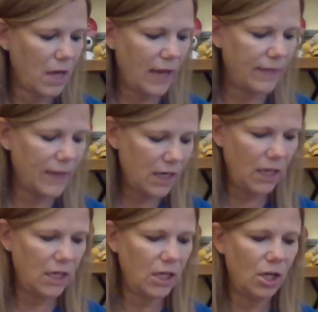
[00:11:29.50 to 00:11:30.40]
And then
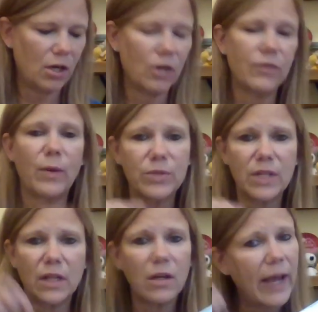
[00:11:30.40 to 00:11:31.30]
in here, there was
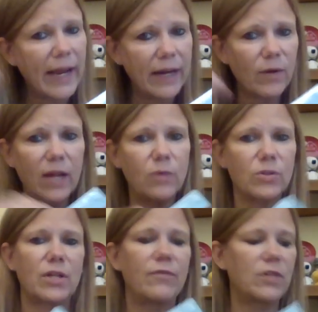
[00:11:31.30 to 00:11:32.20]
a little hand rake, which I've,